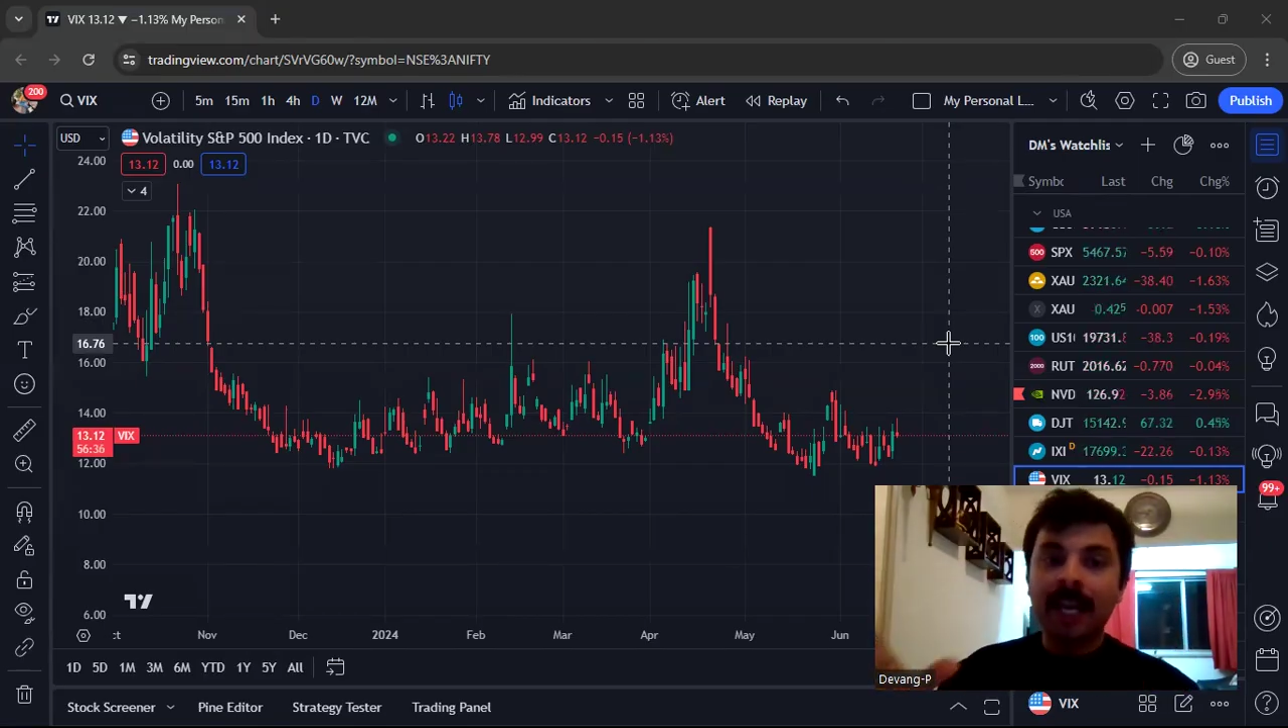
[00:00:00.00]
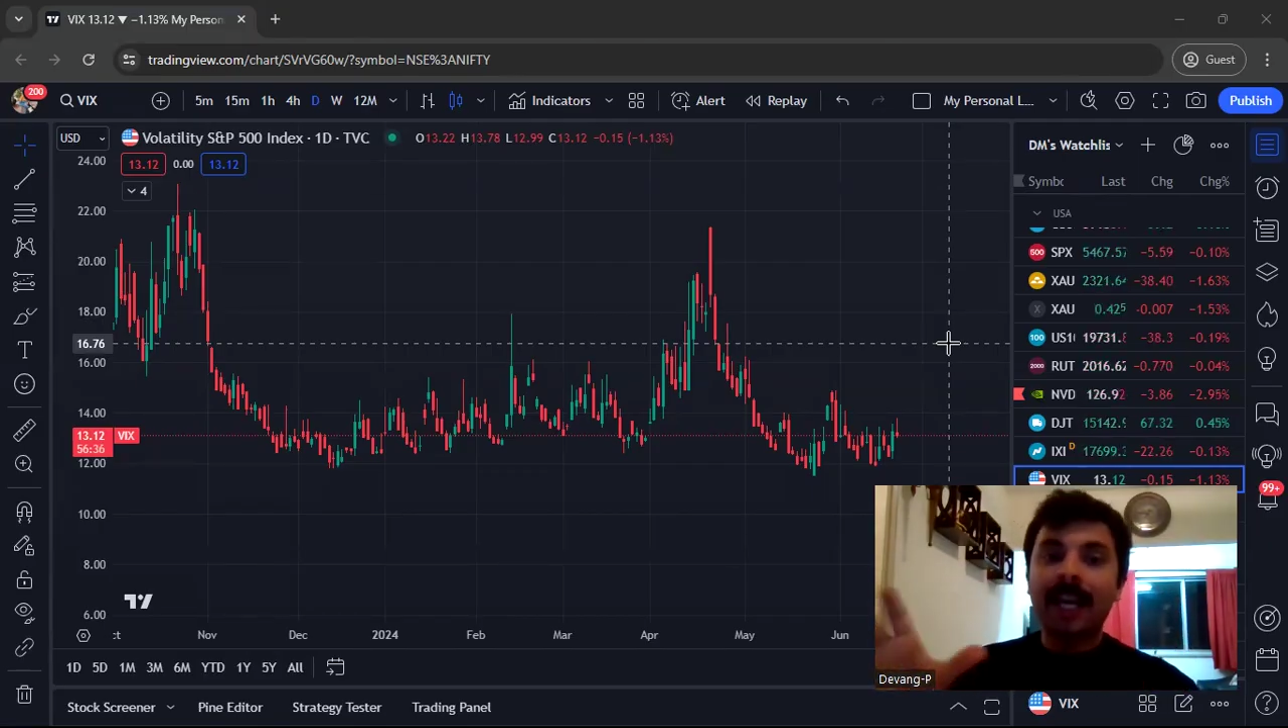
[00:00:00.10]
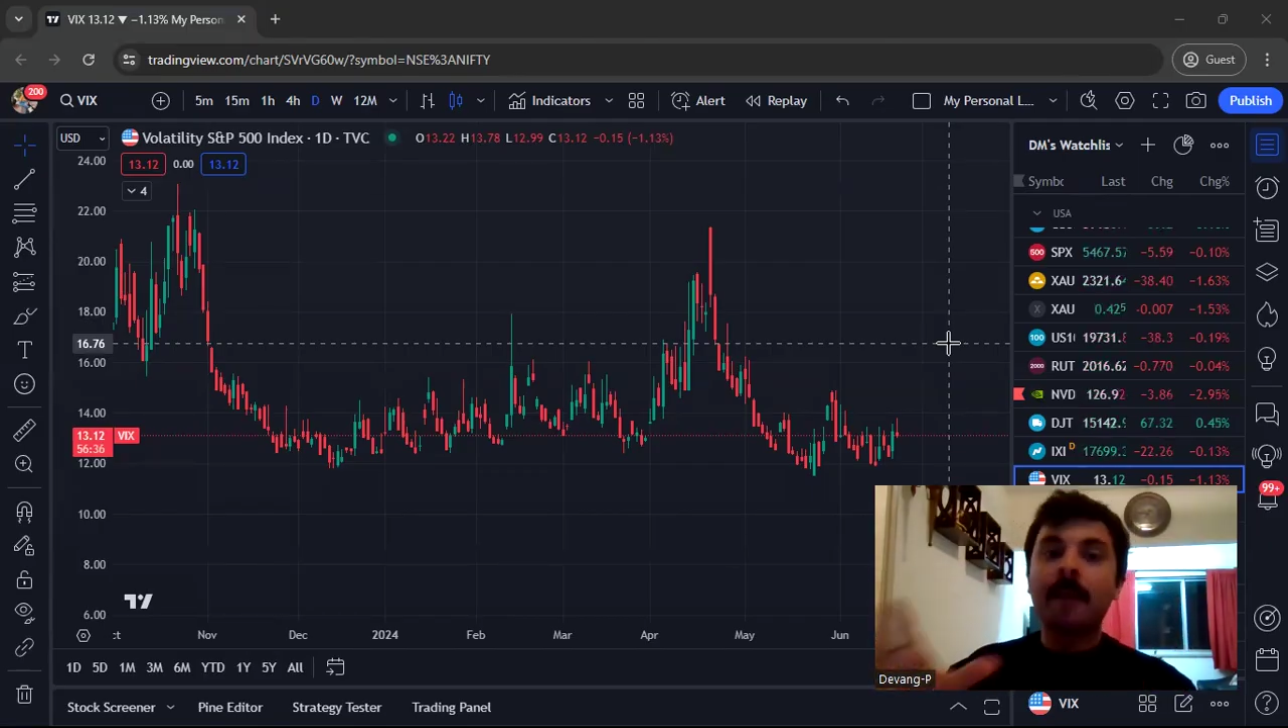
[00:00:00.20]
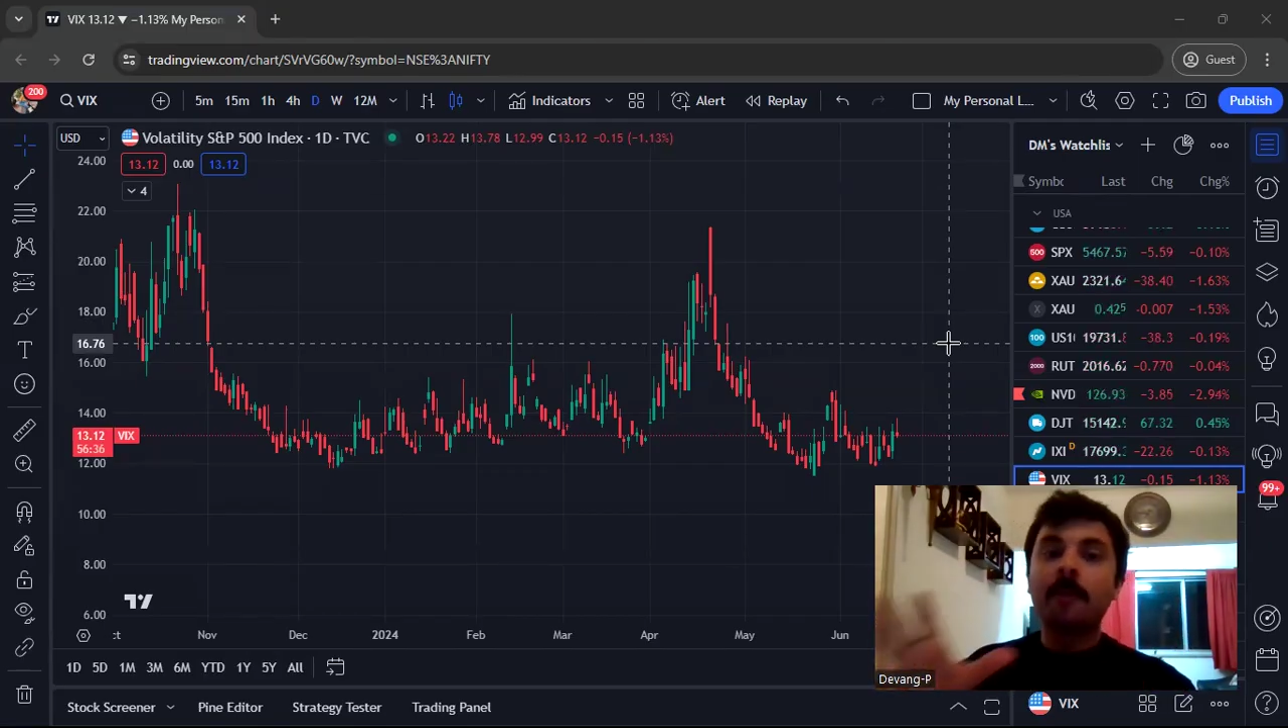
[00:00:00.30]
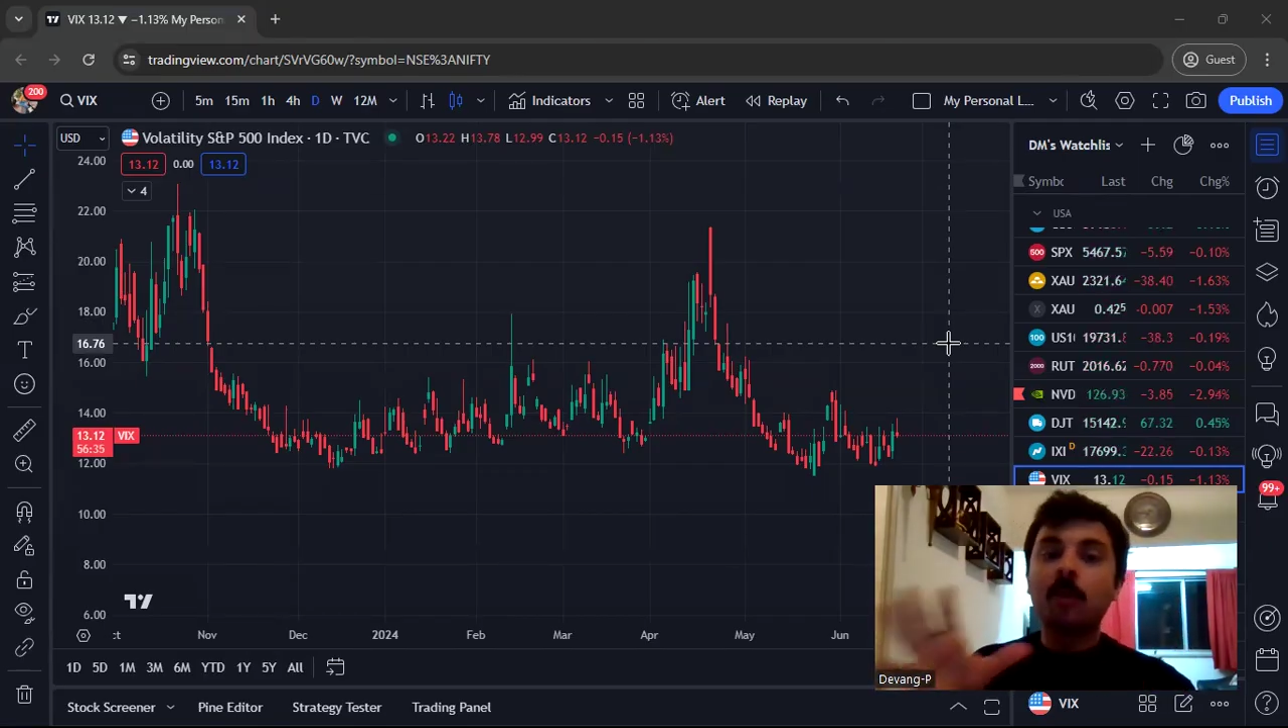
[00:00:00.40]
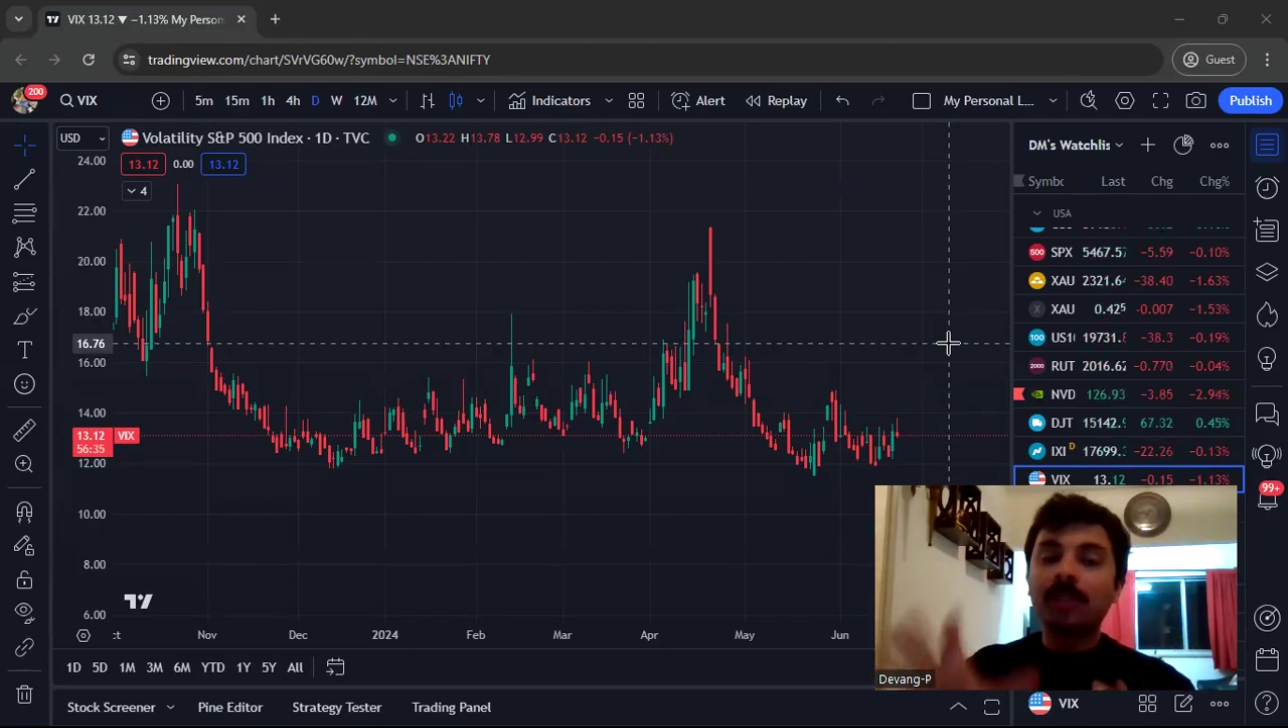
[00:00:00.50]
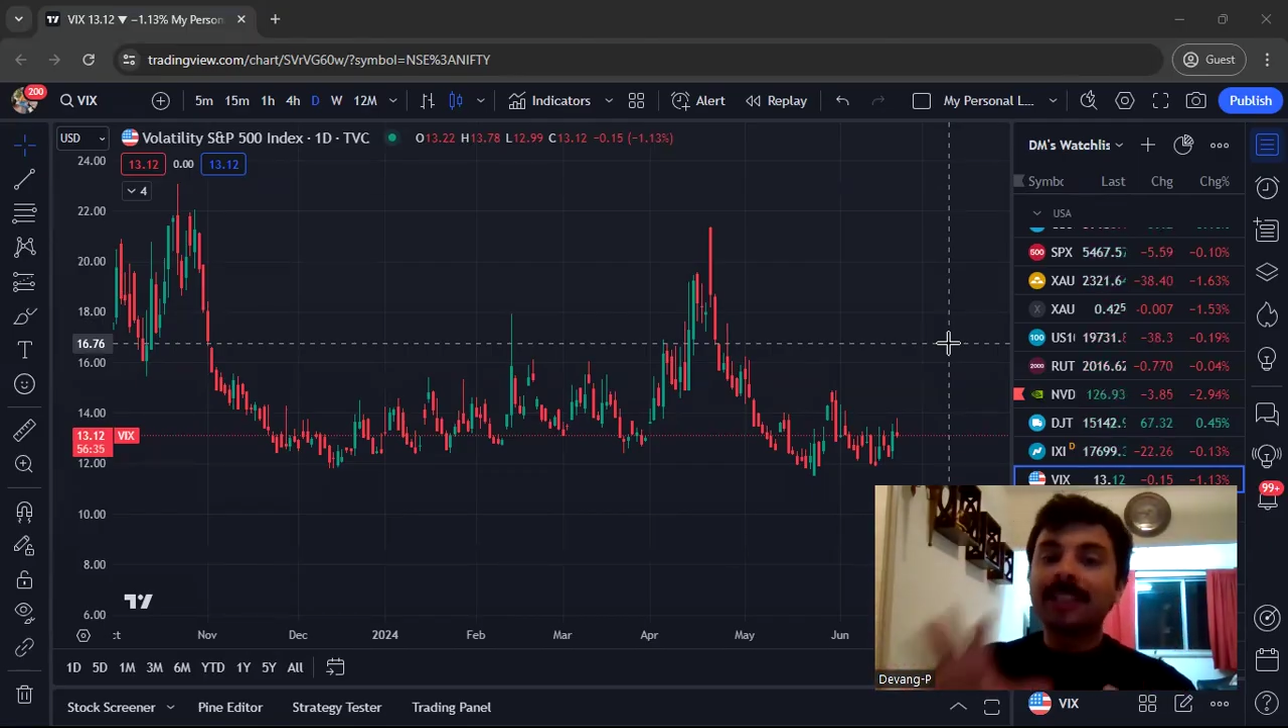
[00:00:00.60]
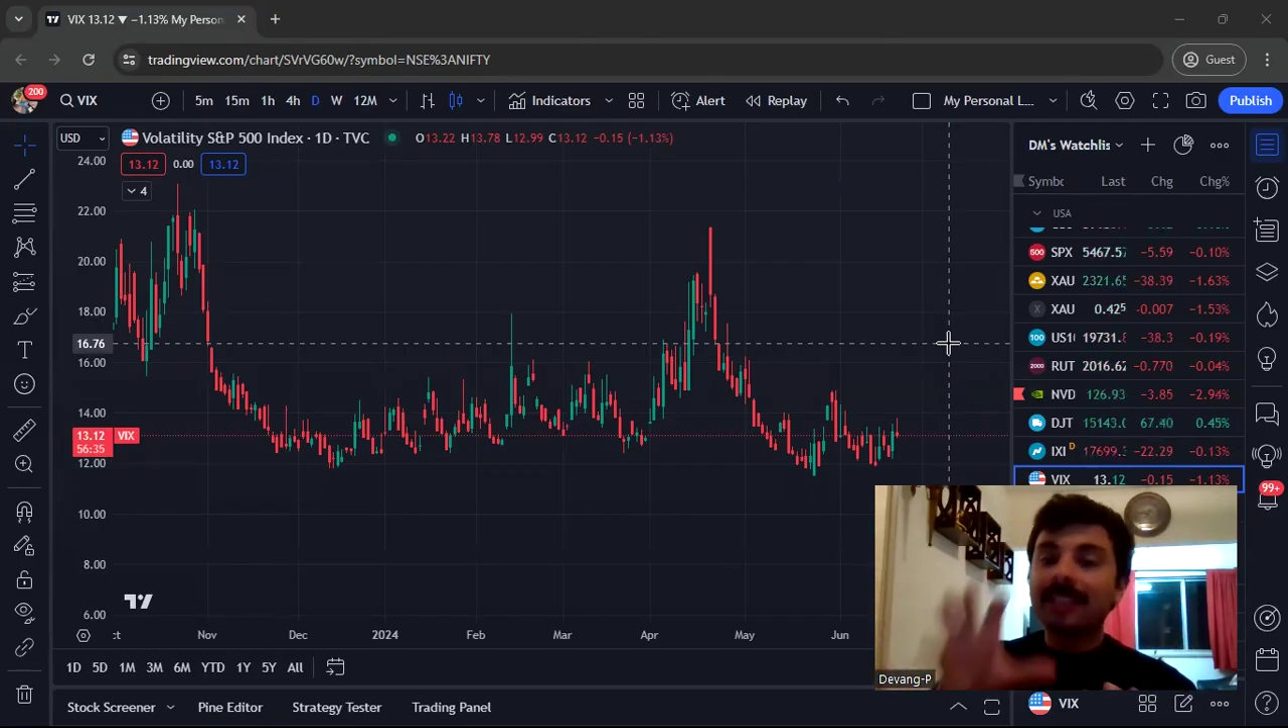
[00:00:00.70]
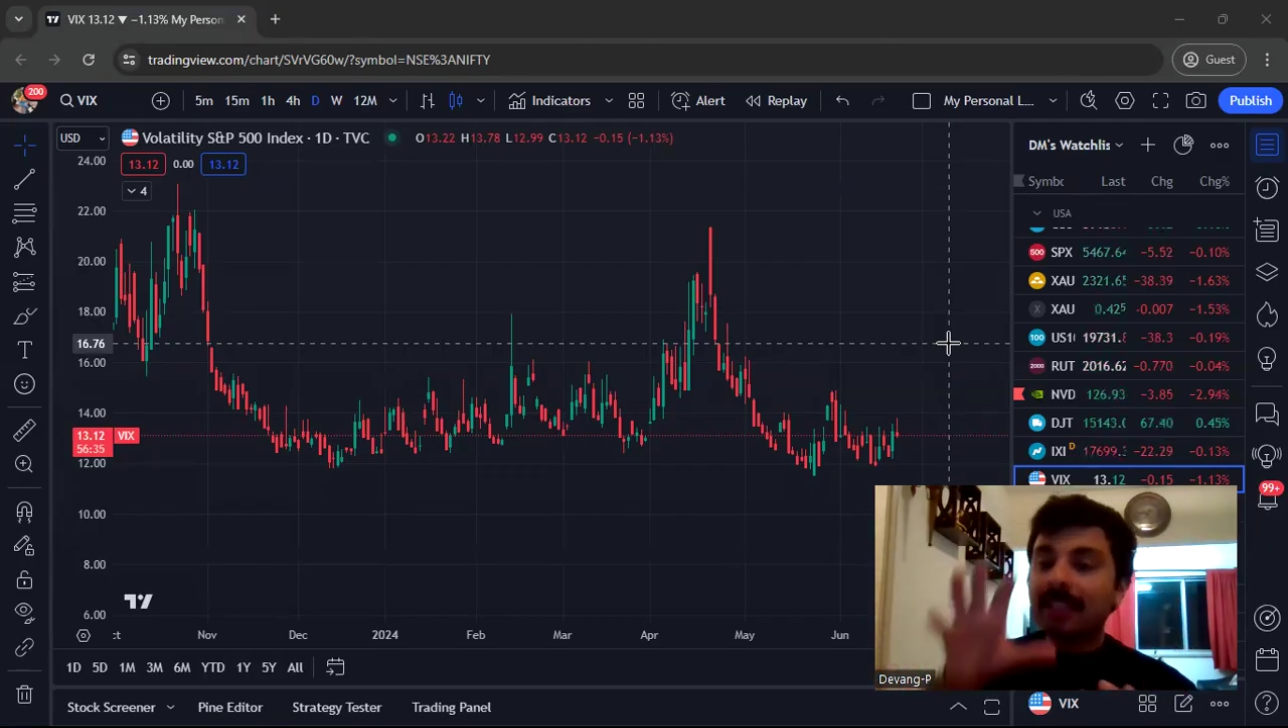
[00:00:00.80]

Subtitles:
And I'm using